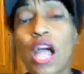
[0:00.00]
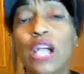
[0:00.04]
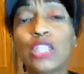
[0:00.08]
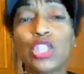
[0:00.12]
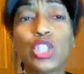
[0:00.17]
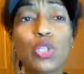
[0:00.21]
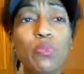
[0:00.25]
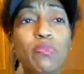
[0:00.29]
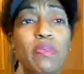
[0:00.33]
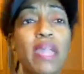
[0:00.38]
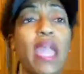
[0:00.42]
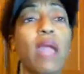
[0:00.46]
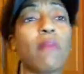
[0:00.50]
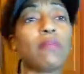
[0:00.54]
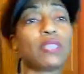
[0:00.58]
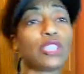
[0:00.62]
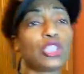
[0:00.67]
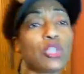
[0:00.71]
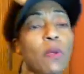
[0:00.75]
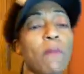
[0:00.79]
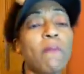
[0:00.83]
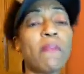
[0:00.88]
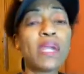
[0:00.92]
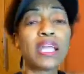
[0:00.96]
to be able
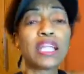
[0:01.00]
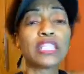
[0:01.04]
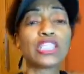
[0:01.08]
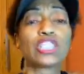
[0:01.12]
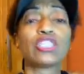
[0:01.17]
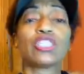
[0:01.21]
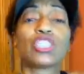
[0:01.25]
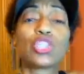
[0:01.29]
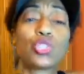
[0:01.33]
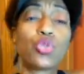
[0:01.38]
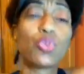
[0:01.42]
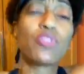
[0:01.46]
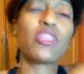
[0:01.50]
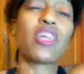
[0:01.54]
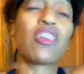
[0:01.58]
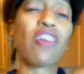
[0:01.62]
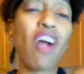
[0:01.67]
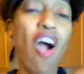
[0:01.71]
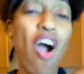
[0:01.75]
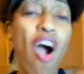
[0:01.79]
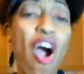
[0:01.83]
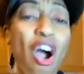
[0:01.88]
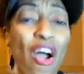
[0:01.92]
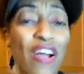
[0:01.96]
to minister to their
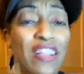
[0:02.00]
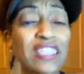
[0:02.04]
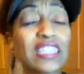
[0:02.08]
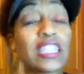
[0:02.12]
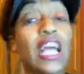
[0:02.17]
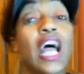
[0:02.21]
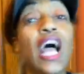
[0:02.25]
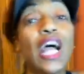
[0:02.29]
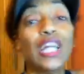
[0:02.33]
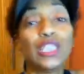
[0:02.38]
hearts,